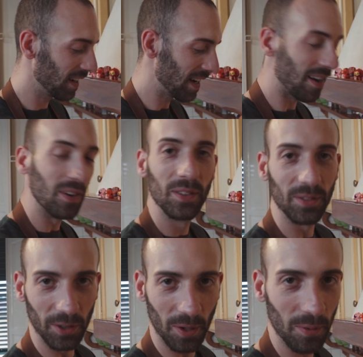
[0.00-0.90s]
Now,
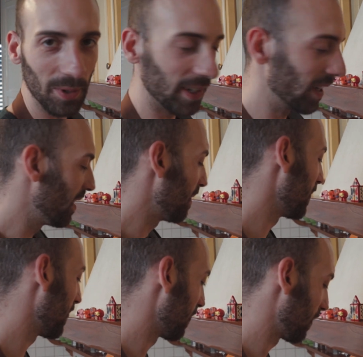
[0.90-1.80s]
don't worry,
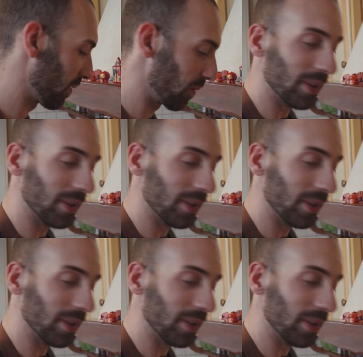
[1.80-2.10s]
because